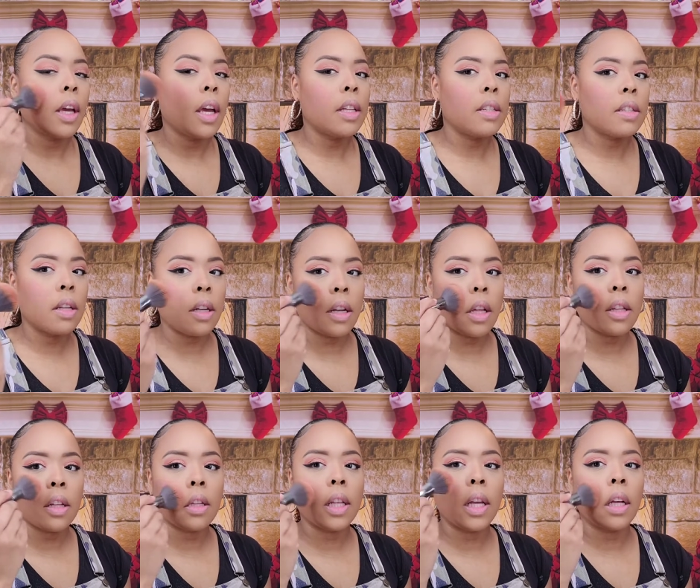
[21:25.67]
this is
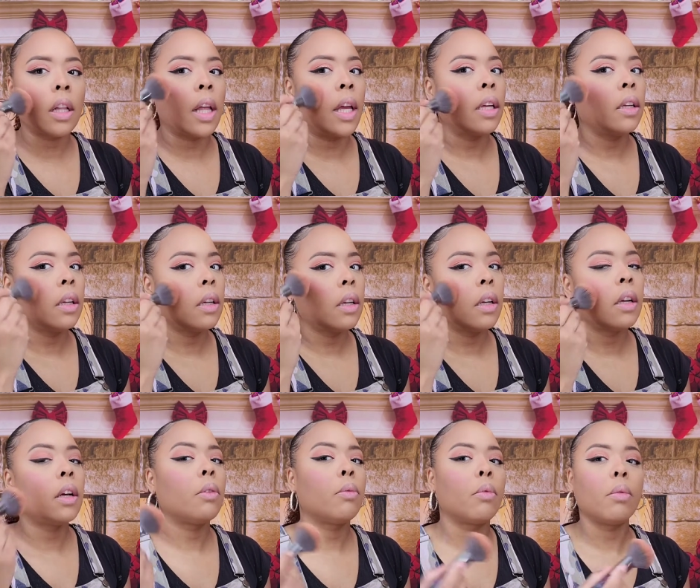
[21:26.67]
another thing, like
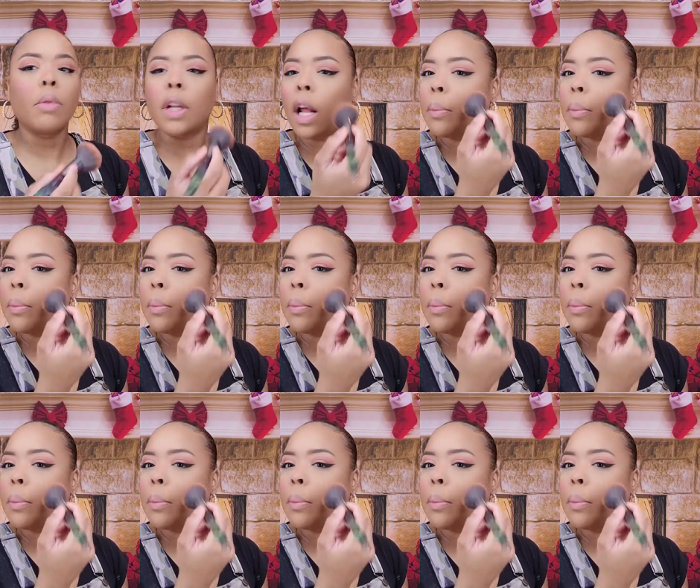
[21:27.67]
when